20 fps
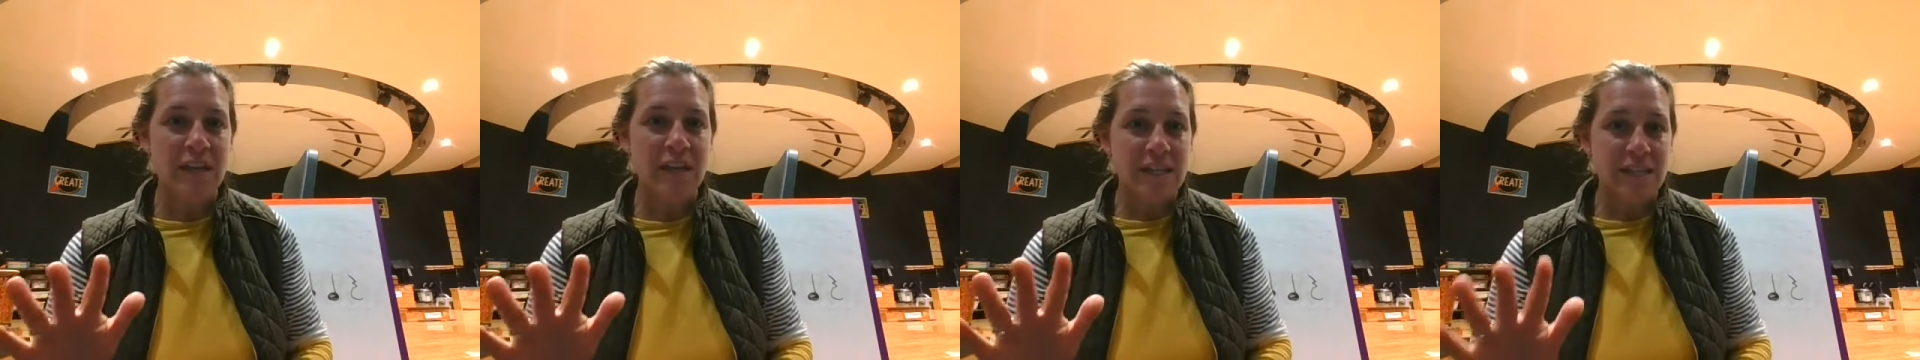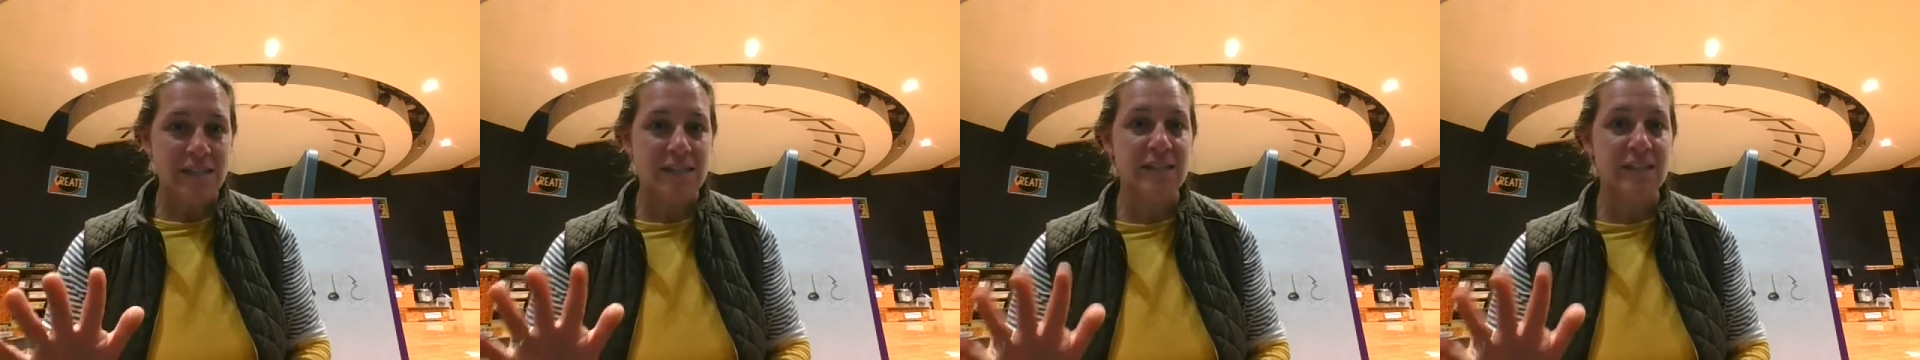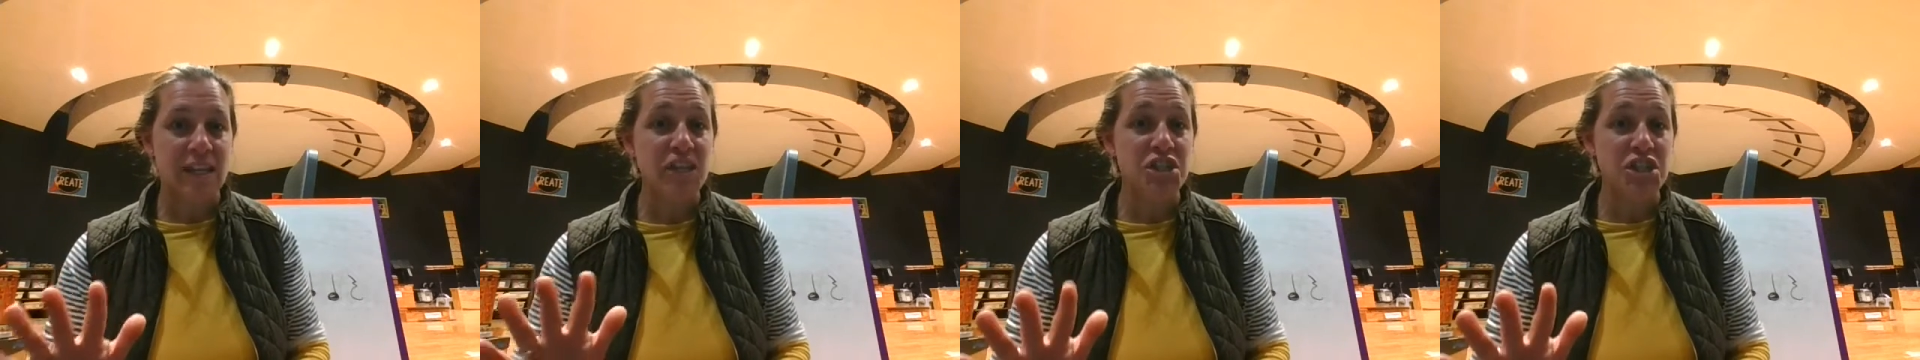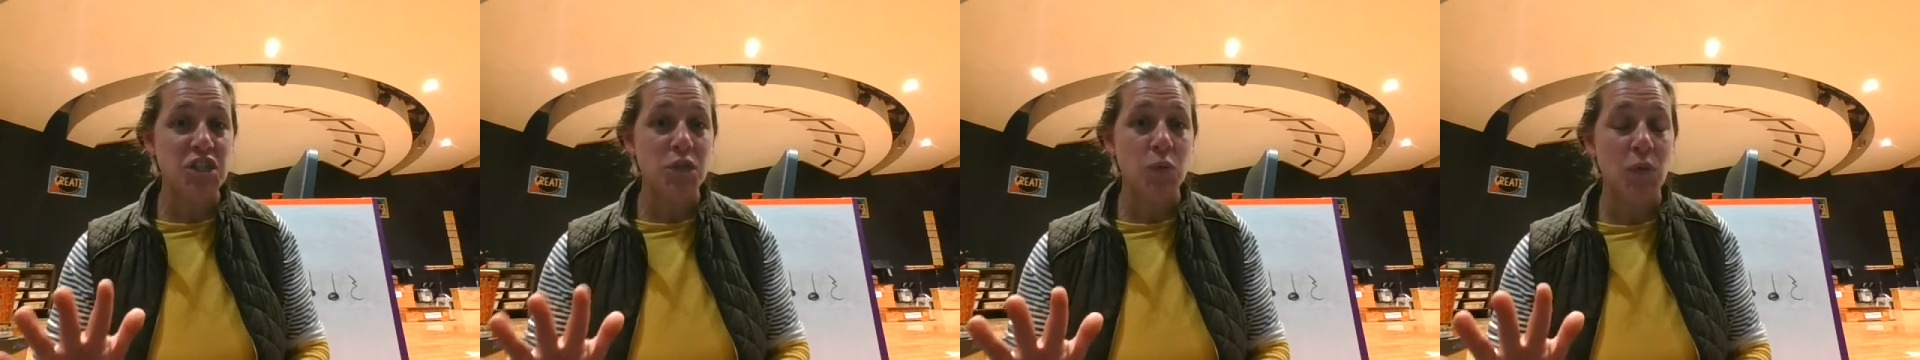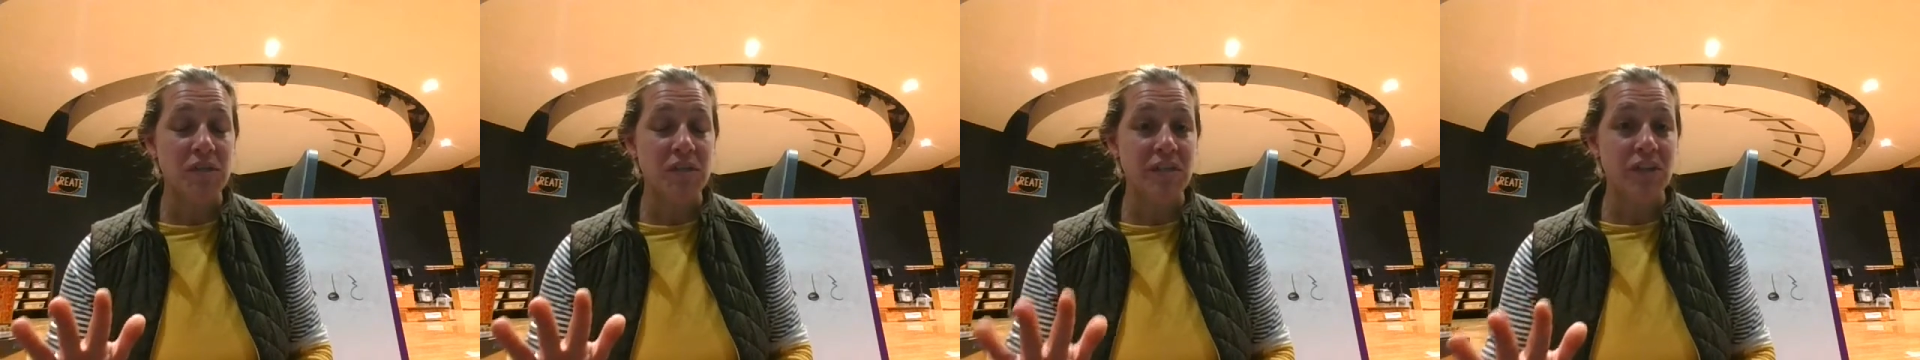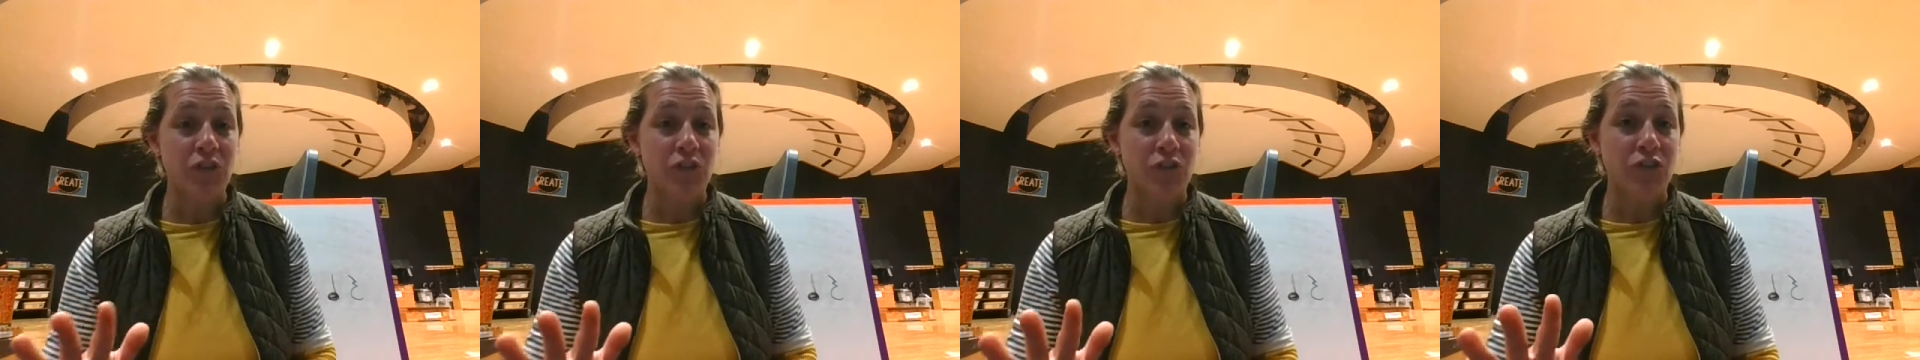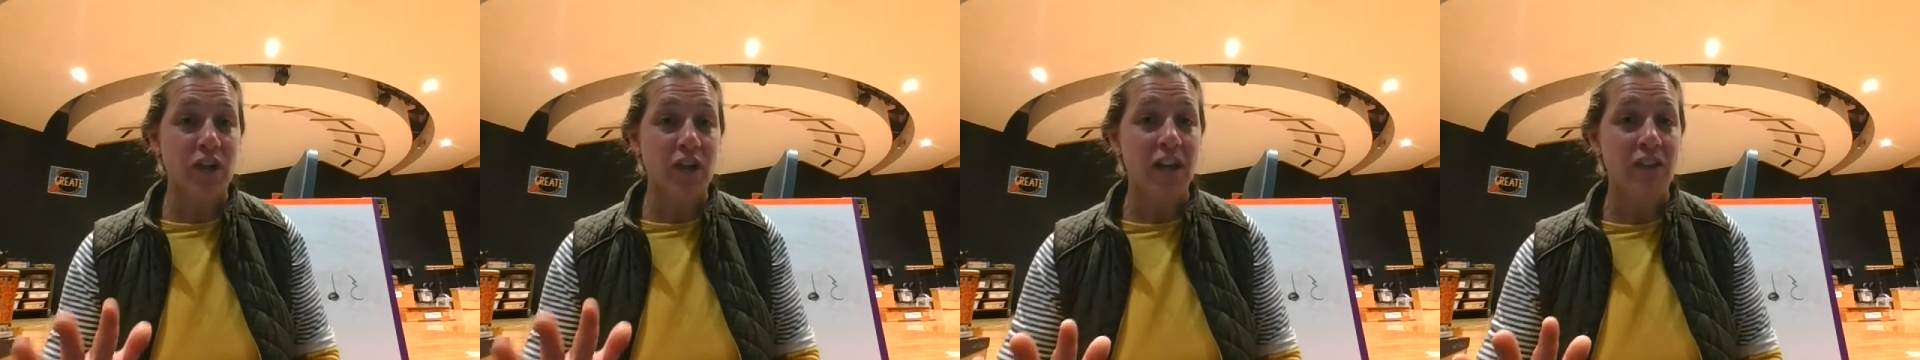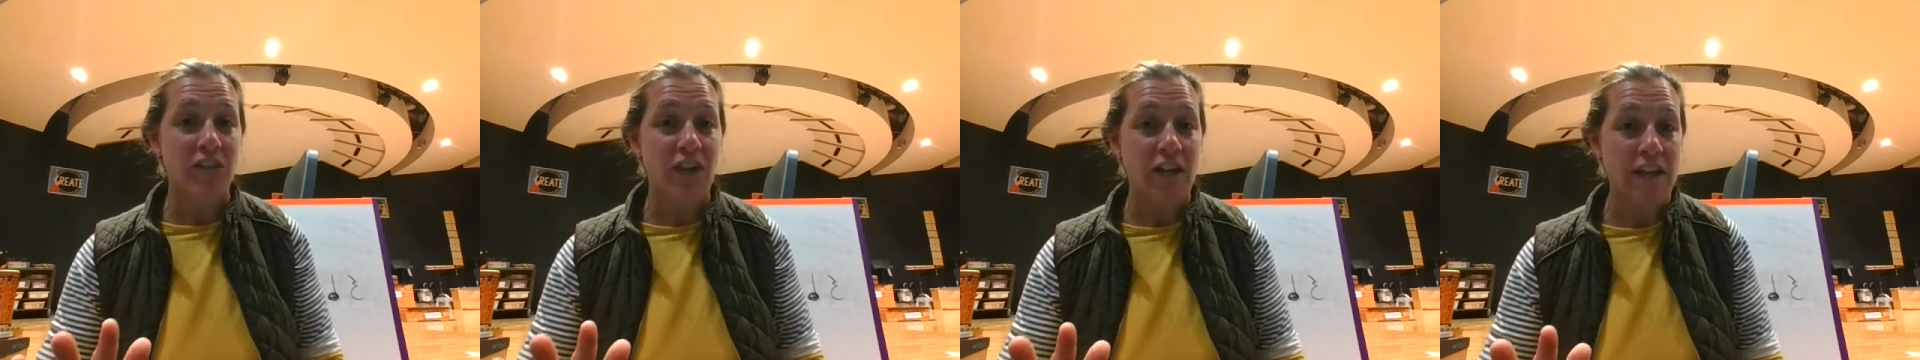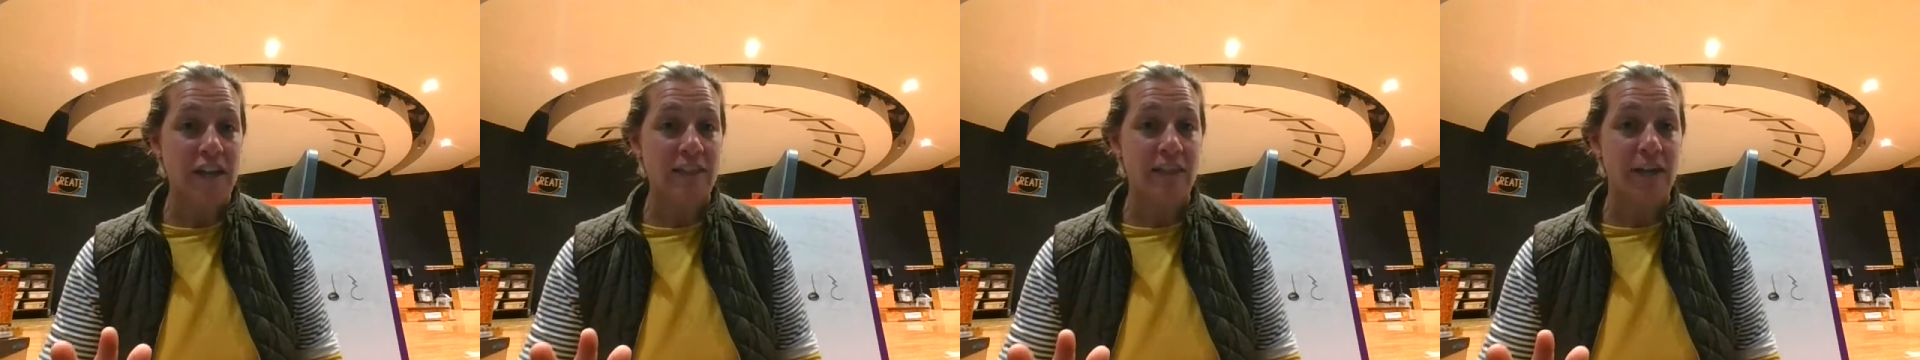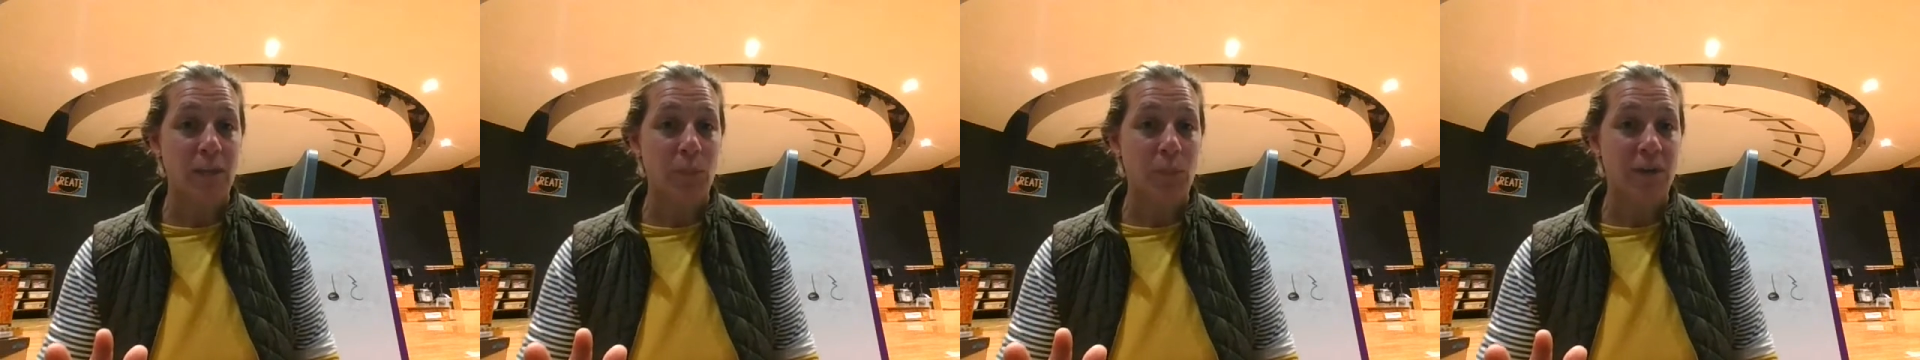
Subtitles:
said she wasn't afraid of anything,